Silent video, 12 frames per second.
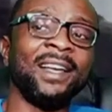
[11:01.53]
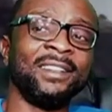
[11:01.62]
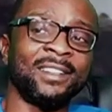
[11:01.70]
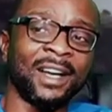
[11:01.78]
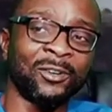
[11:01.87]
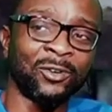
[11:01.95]

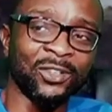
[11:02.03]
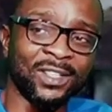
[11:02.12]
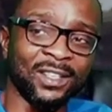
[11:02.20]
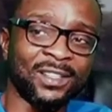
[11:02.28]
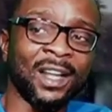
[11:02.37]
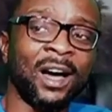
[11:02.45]
across the
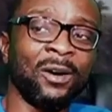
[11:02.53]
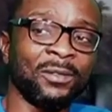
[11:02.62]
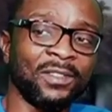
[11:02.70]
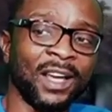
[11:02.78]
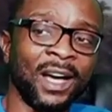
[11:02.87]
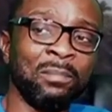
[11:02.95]
South
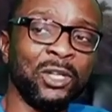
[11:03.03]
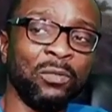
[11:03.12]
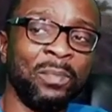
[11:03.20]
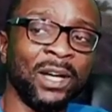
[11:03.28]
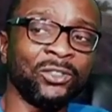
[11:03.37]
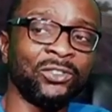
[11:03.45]
and Middle
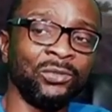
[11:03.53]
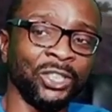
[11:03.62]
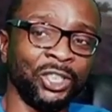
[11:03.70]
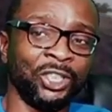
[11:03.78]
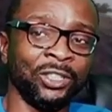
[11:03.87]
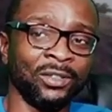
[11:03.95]
Belt
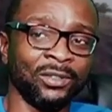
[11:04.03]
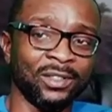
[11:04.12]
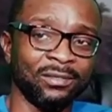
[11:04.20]
regions.